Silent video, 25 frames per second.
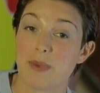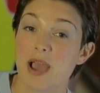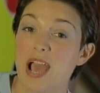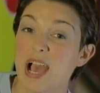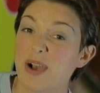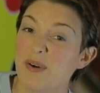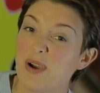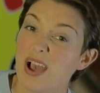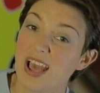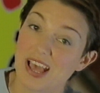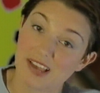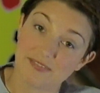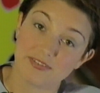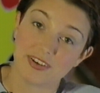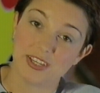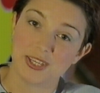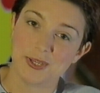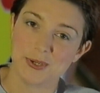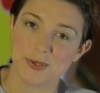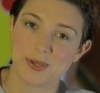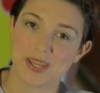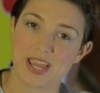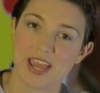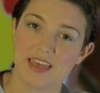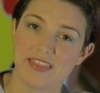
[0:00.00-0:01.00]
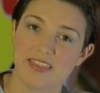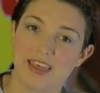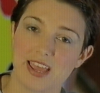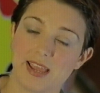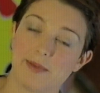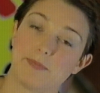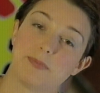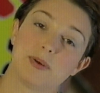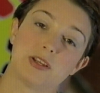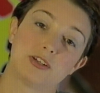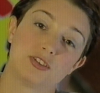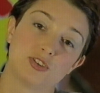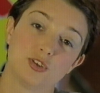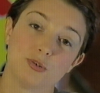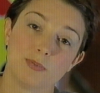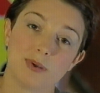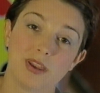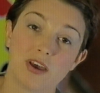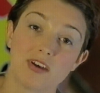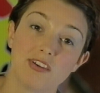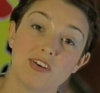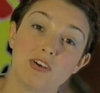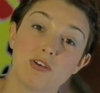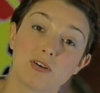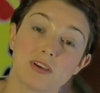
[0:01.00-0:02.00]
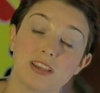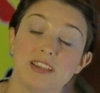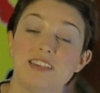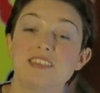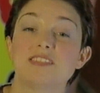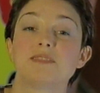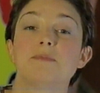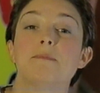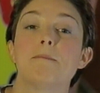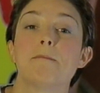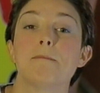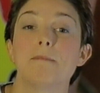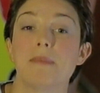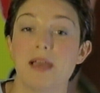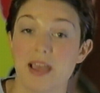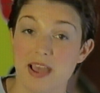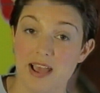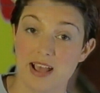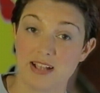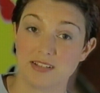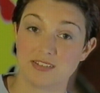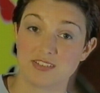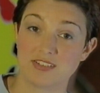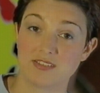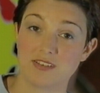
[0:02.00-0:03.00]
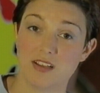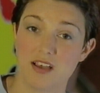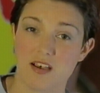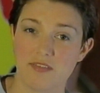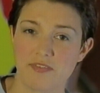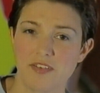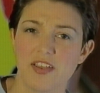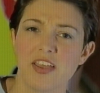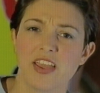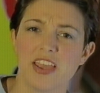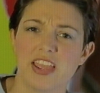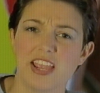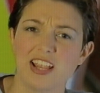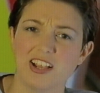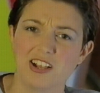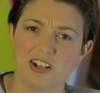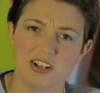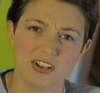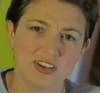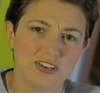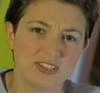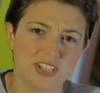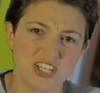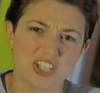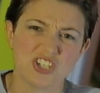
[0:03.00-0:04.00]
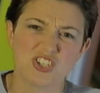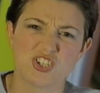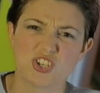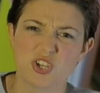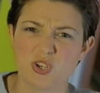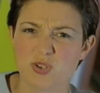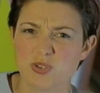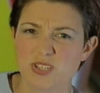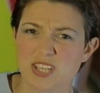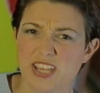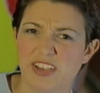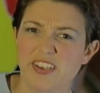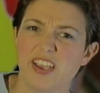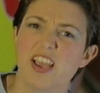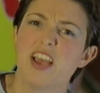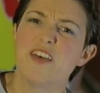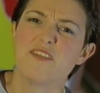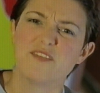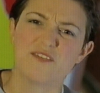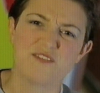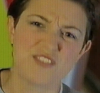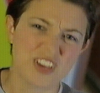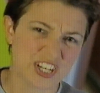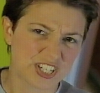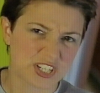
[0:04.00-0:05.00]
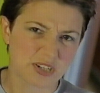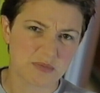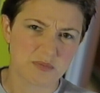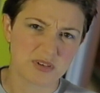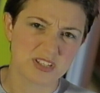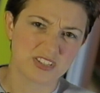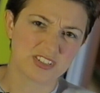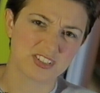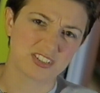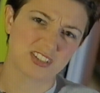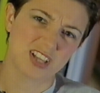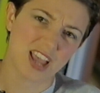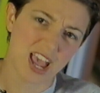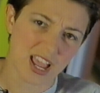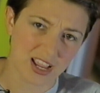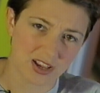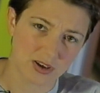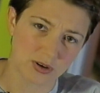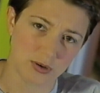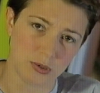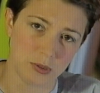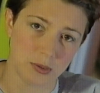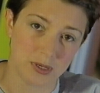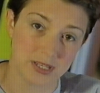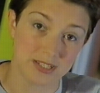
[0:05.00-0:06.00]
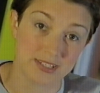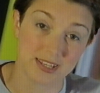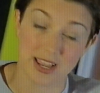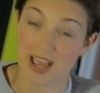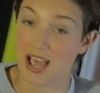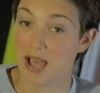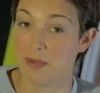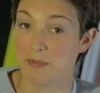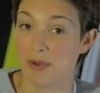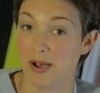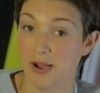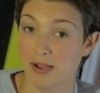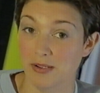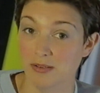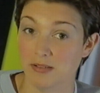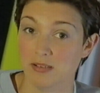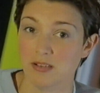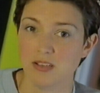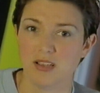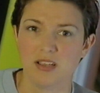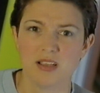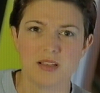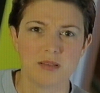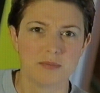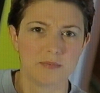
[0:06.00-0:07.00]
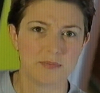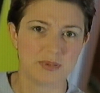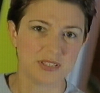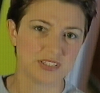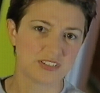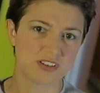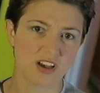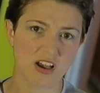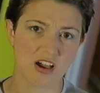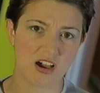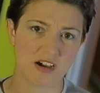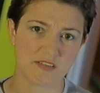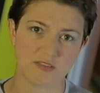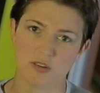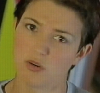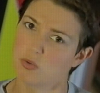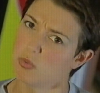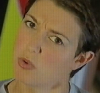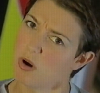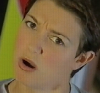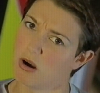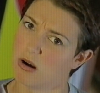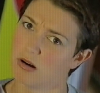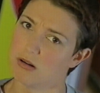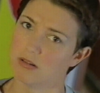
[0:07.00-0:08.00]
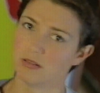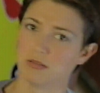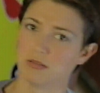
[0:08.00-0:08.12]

however you get there, because you'll be unlocking some mad stuff, including shooting fisherman's tackle as ammo. Bizarre or what?